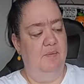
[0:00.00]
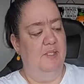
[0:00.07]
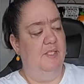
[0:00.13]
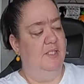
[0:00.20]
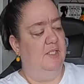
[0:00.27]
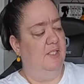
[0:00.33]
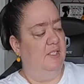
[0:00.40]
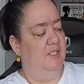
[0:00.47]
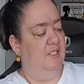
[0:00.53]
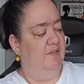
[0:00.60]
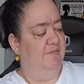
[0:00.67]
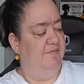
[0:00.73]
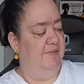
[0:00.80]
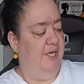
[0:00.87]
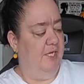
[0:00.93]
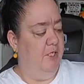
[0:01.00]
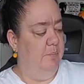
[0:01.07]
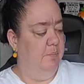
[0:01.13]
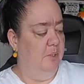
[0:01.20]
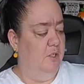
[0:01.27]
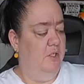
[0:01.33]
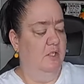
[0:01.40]
This is Fire
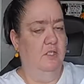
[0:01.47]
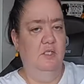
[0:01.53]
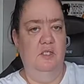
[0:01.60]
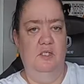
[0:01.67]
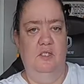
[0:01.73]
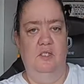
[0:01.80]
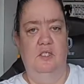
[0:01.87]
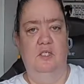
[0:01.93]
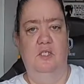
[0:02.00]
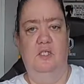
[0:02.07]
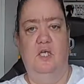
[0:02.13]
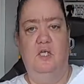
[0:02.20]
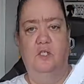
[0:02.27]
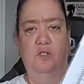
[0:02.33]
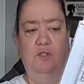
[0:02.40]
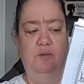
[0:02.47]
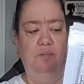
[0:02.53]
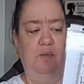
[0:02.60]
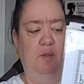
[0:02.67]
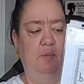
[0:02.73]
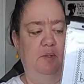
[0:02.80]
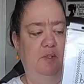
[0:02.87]
Burn Cauldron
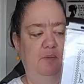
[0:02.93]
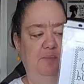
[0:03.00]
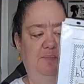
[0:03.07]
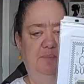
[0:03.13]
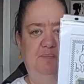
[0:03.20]
Bubble.